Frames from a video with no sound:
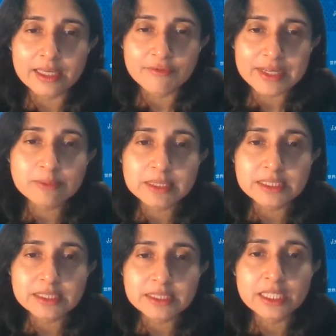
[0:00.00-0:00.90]

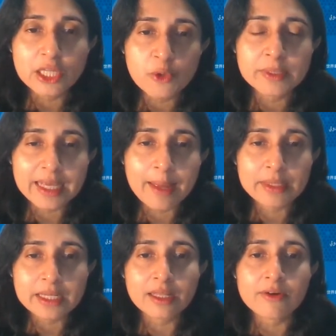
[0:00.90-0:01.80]
investments in human
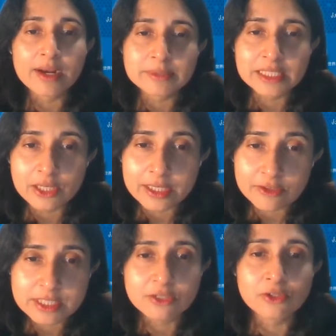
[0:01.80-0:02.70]
capital are absolutely
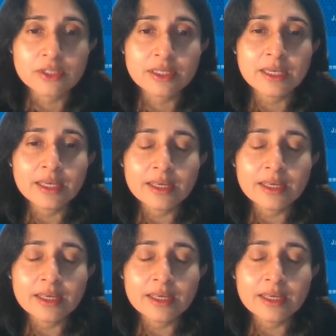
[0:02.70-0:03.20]
critical.